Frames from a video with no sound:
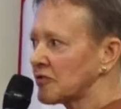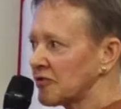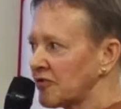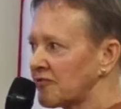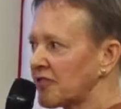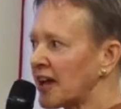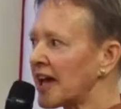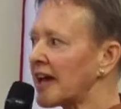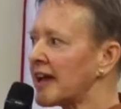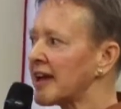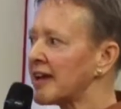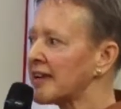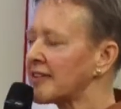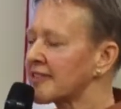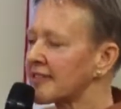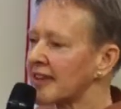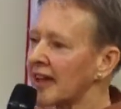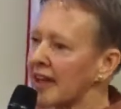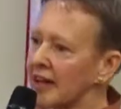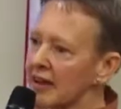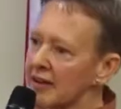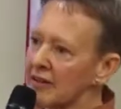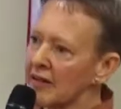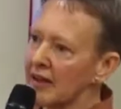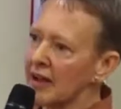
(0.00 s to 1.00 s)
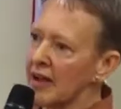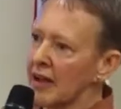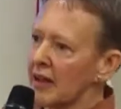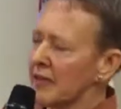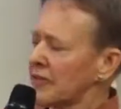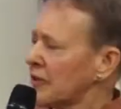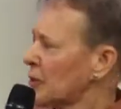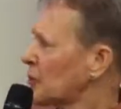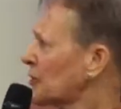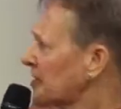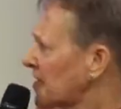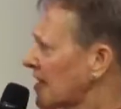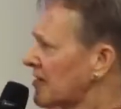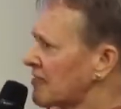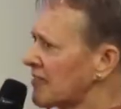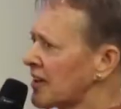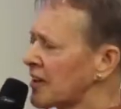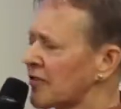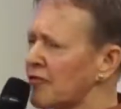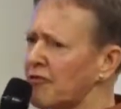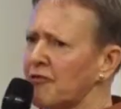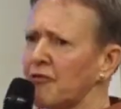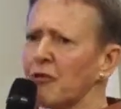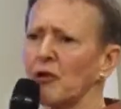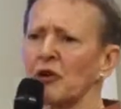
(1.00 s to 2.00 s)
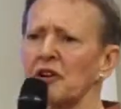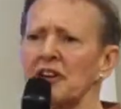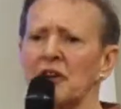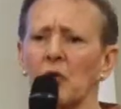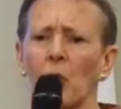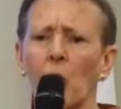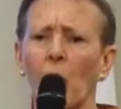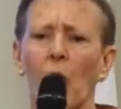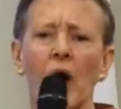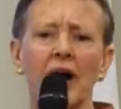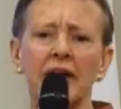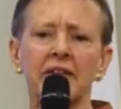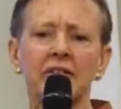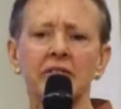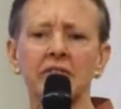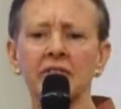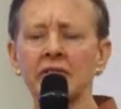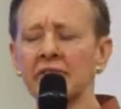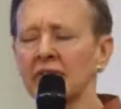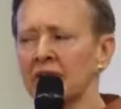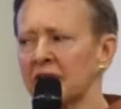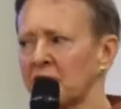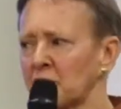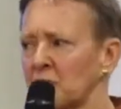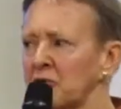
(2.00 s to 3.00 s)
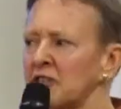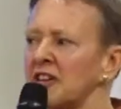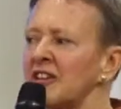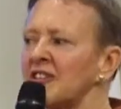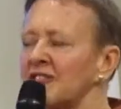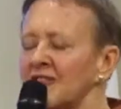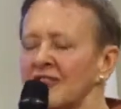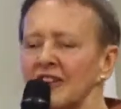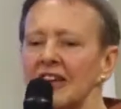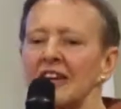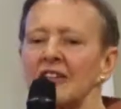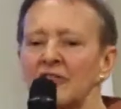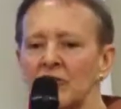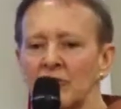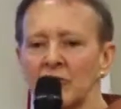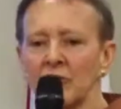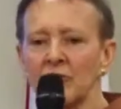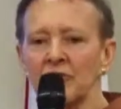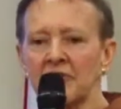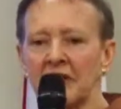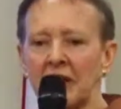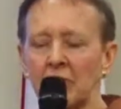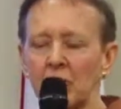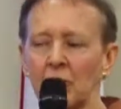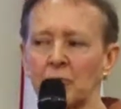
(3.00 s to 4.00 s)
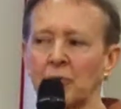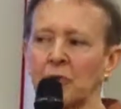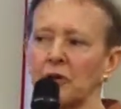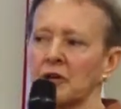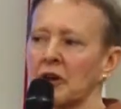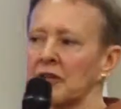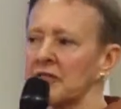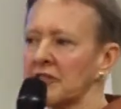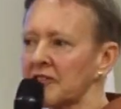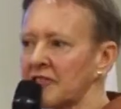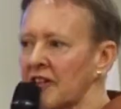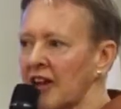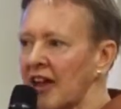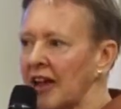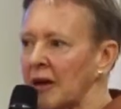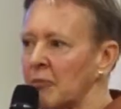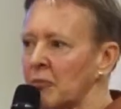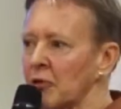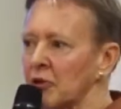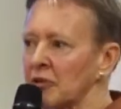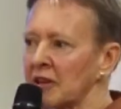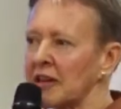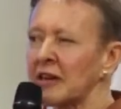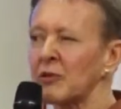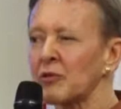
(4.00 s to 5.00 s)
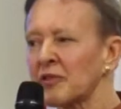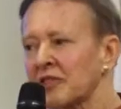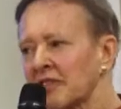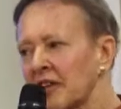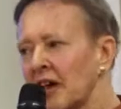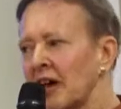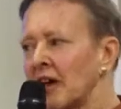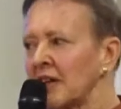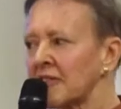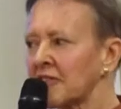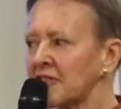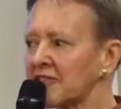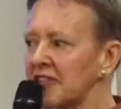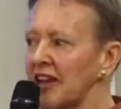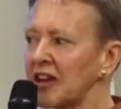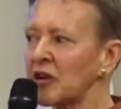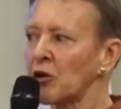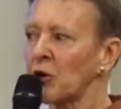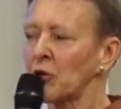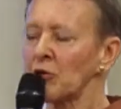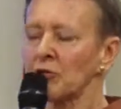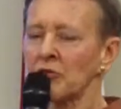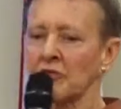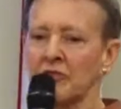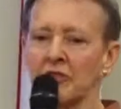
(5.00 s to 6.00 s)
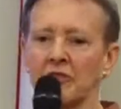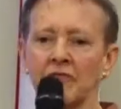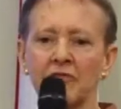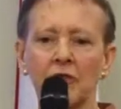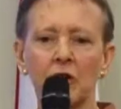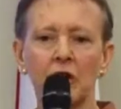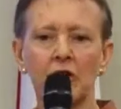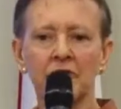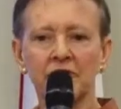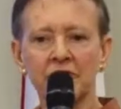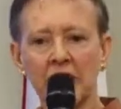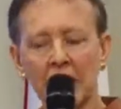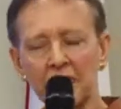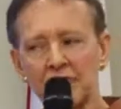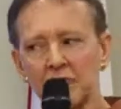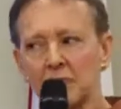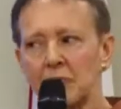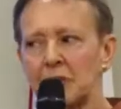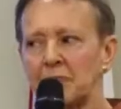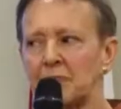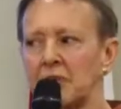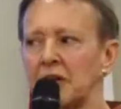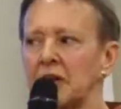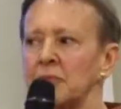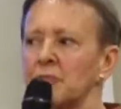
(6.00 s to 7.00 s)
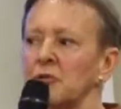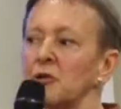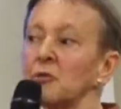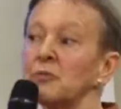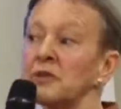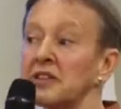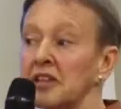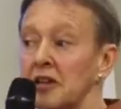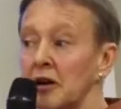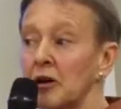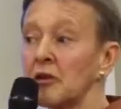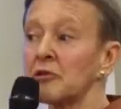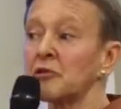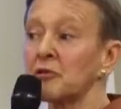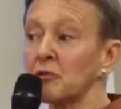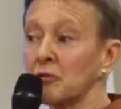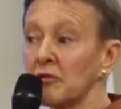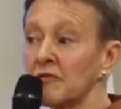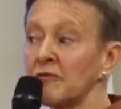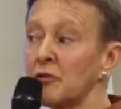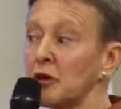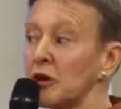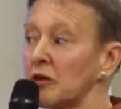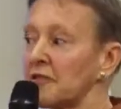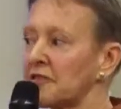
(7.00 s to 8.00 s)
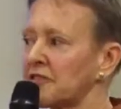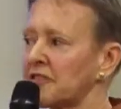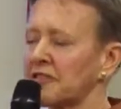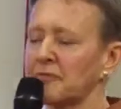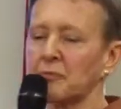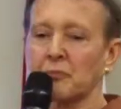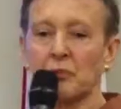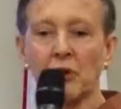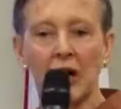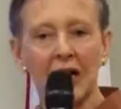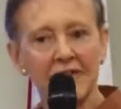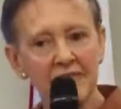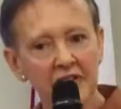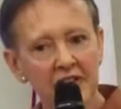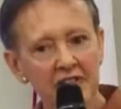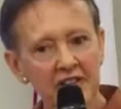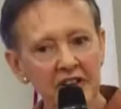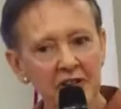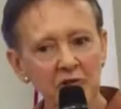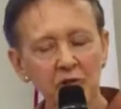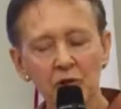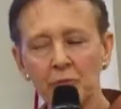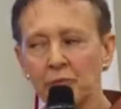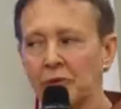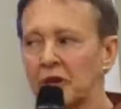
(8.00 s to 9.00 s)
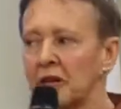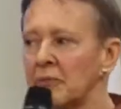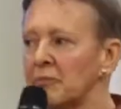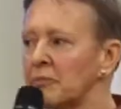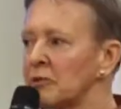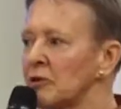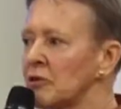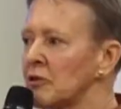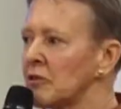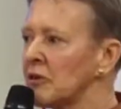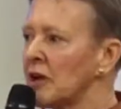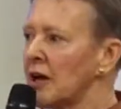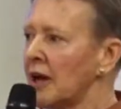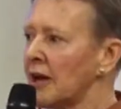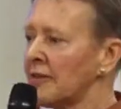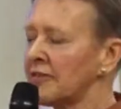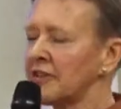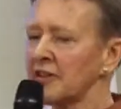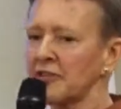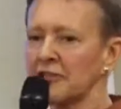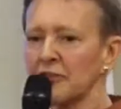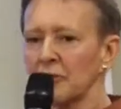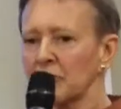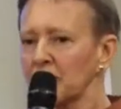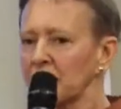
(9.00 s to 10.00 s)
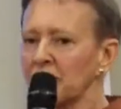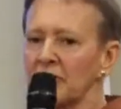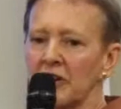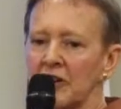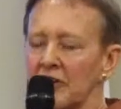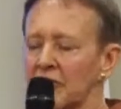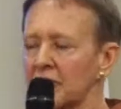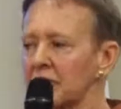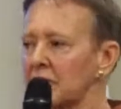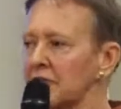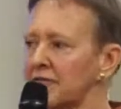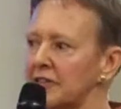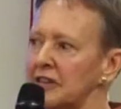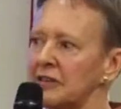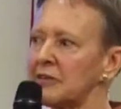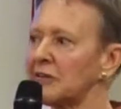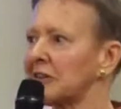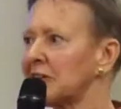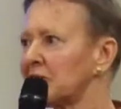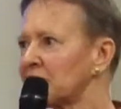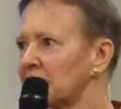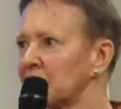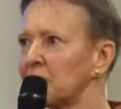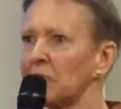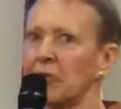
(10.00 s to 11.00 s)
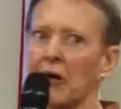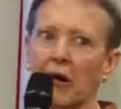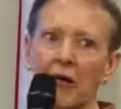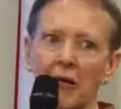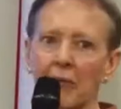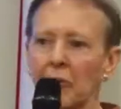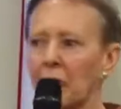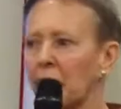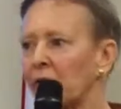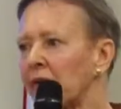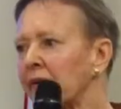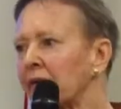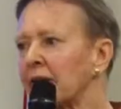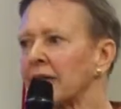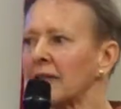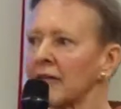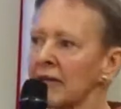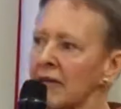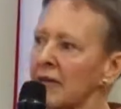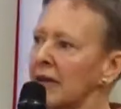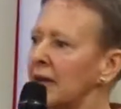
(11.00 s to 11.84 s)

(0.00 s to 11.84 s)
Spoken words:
phase, and there was, I think, 41 strategic issues that were put on the table. And it was, the stakeholders involved government people, but they also involved private sector people, the Association of Indonesian Palm Oil,